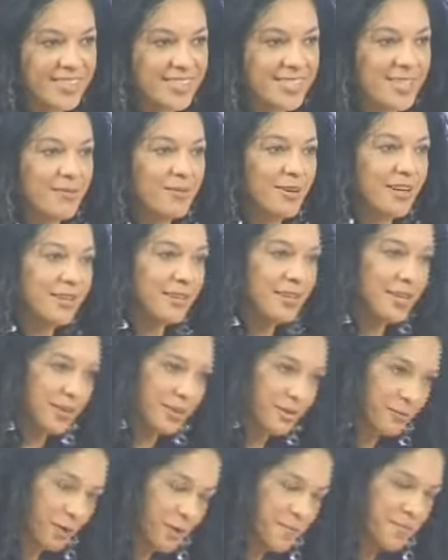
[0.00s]
So I
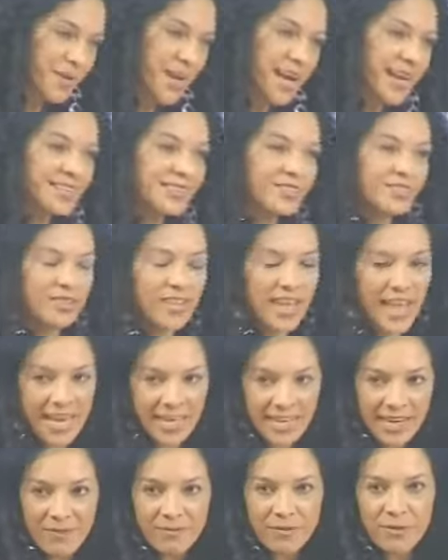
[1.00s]
went back, took
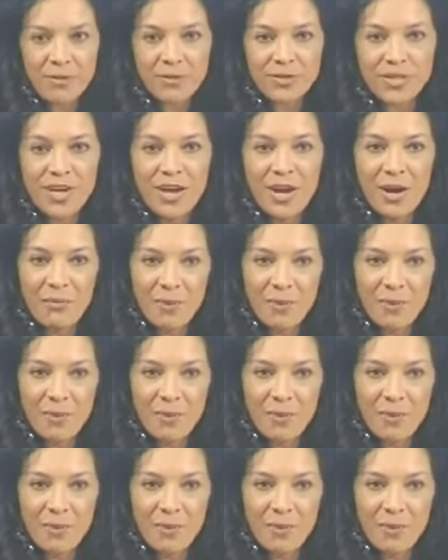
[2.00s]
A-levels,